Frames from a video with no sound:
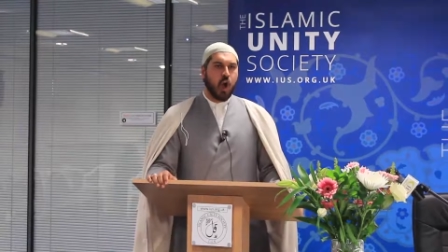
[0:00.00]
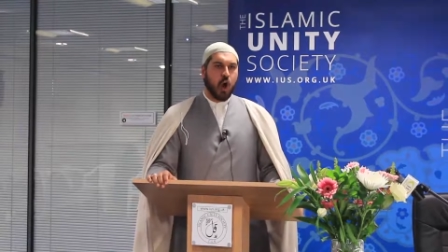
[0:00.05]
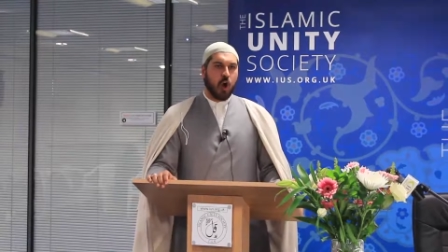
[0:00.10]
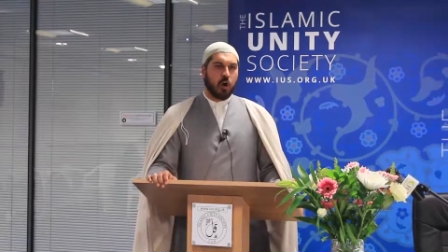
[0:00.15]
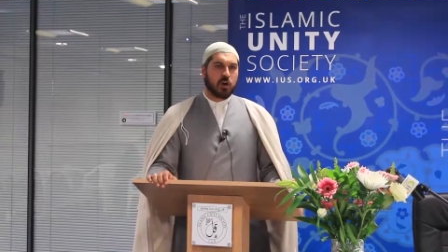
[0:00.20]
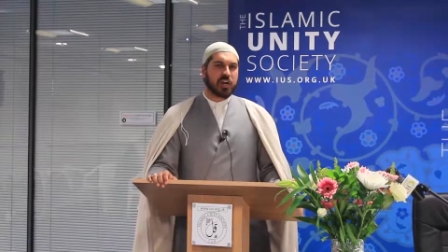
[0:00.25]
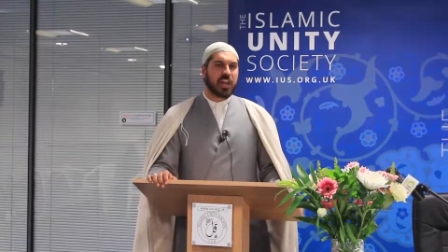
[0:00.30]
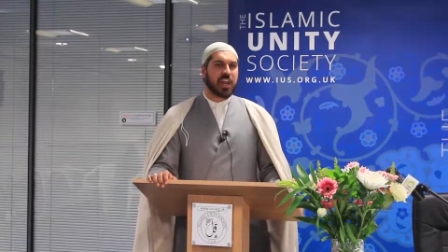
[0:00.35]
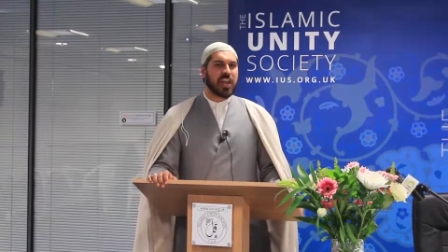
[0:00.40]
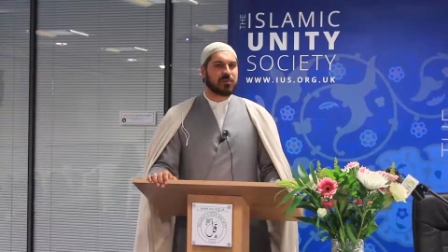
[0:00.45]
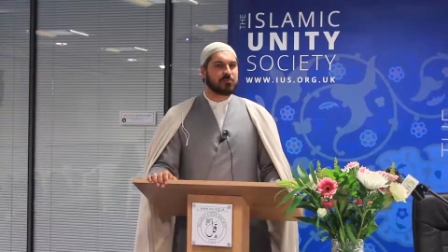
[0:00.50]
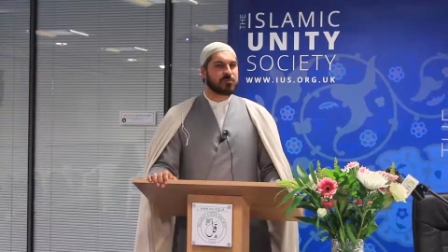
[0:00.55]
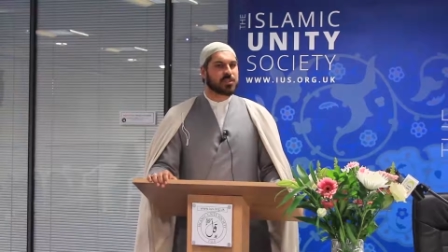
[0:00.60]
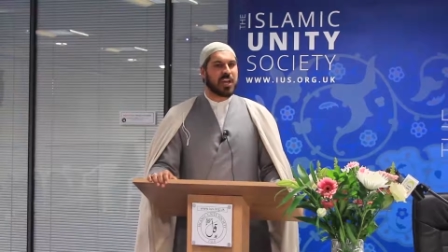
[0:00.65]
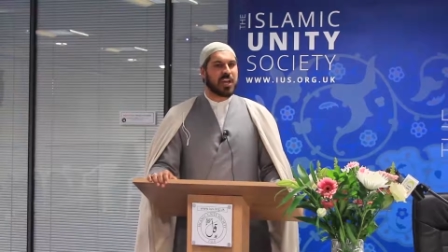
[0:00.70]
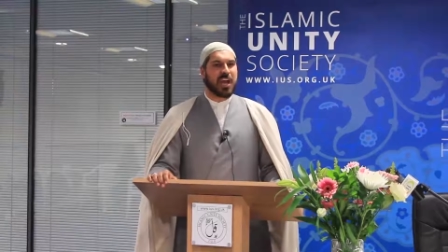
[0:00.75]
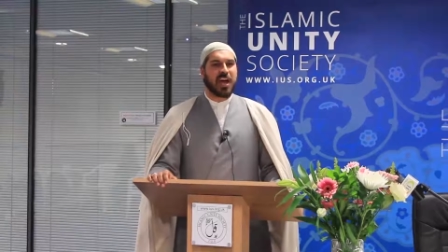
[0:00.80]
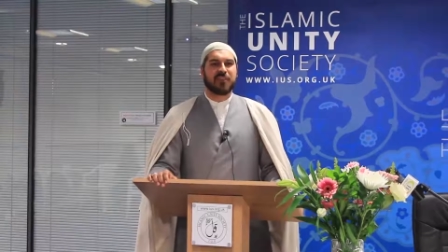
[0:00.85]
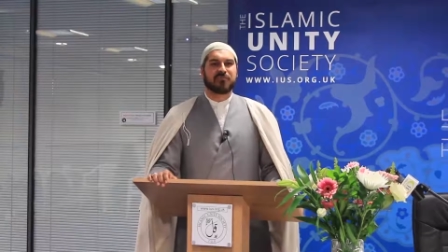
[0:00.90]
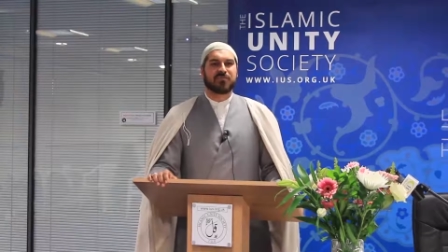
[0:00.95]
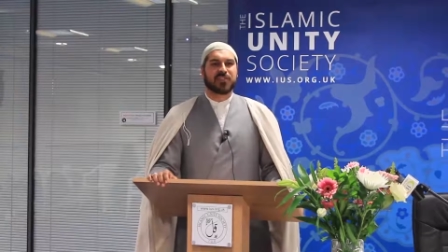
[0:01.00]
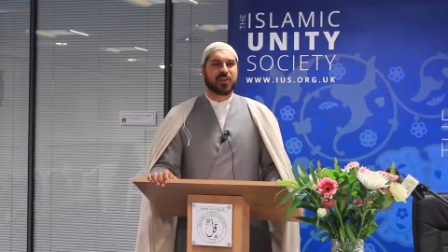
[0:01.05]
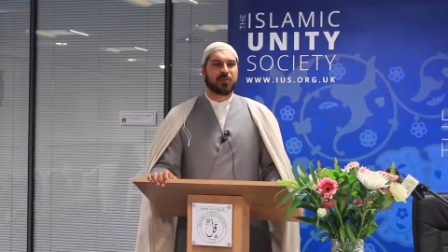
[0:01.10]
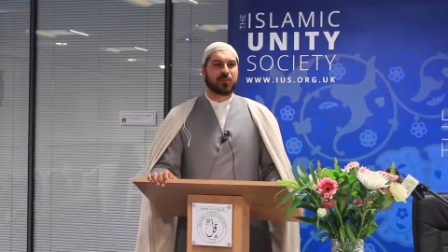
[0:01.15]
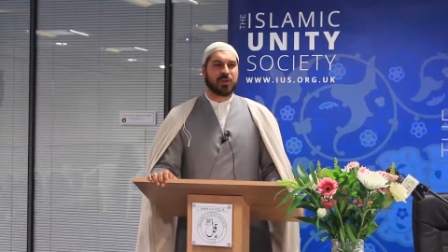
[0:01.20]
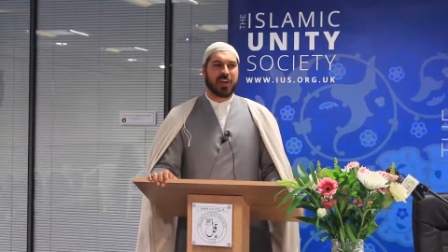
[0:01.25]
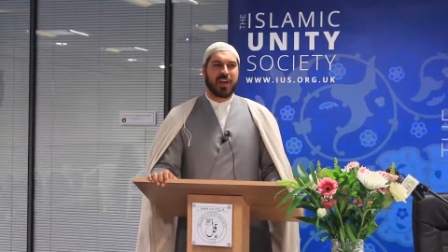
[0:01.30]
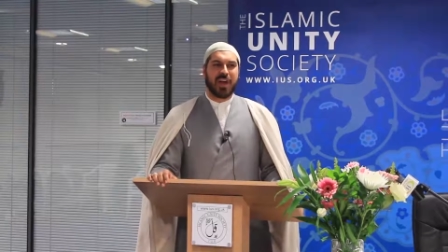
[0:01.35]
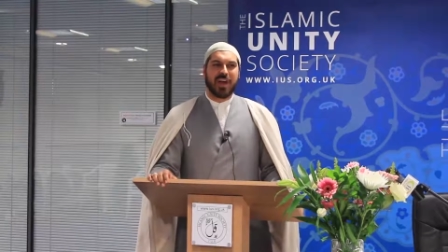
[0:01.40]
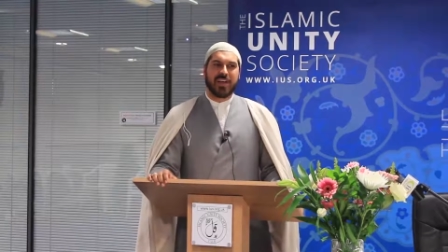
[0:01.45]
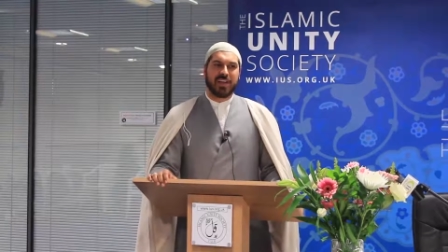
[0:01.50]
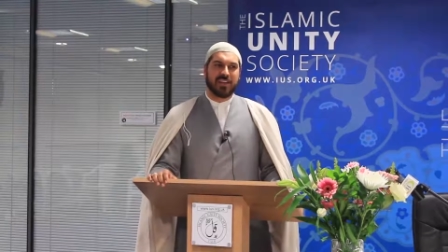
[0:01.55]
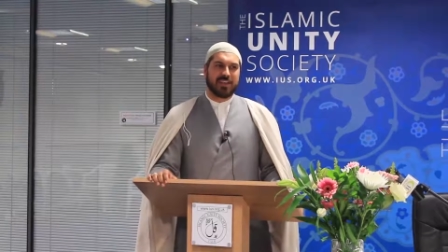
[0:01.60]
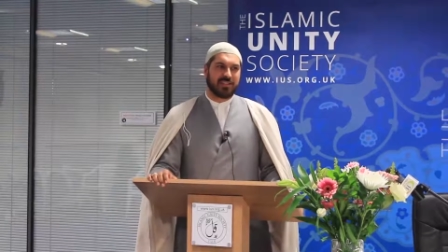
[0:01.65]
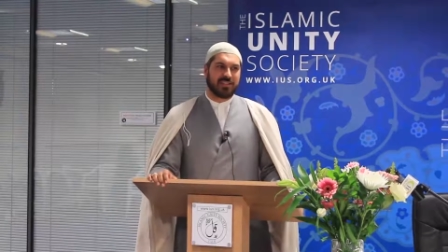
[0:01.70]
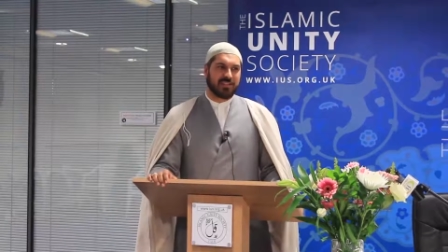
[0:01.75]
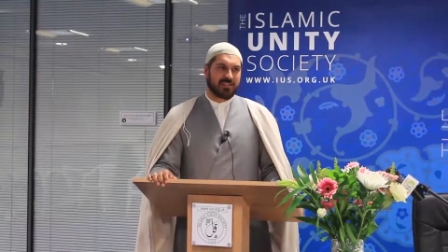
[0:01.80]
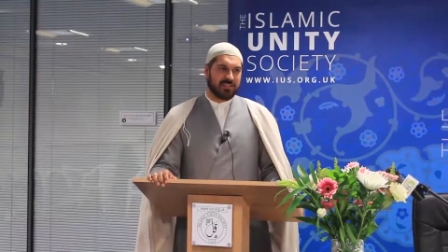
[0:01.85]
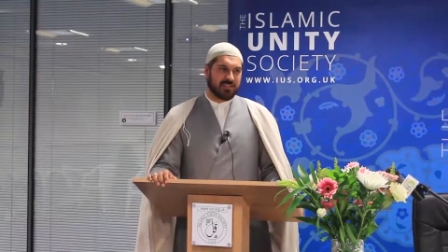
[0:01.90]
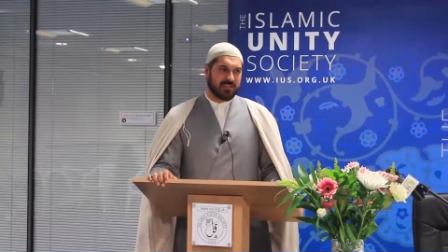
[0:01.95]
or claim to have the
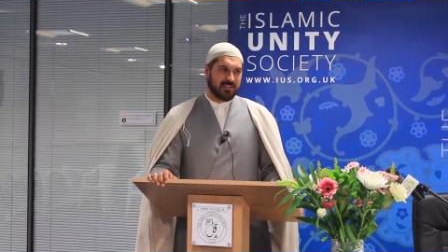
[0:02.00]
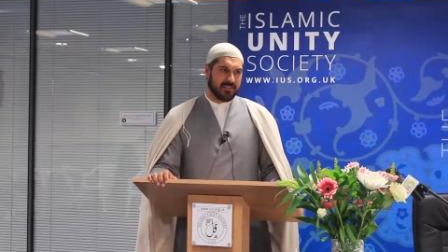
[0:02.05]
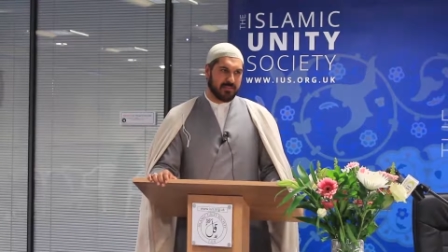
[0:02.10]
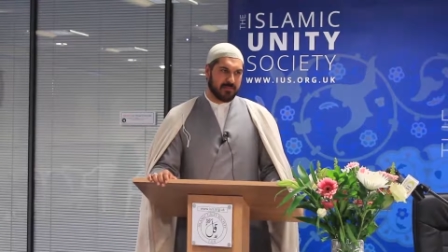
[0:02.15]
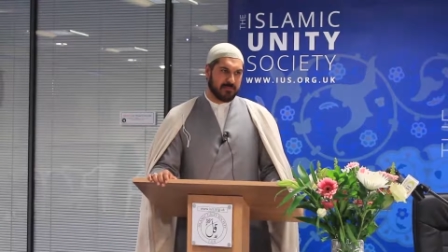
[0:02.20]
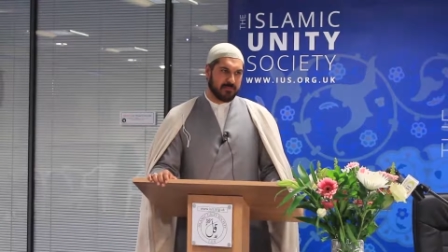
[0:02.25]
wilayat,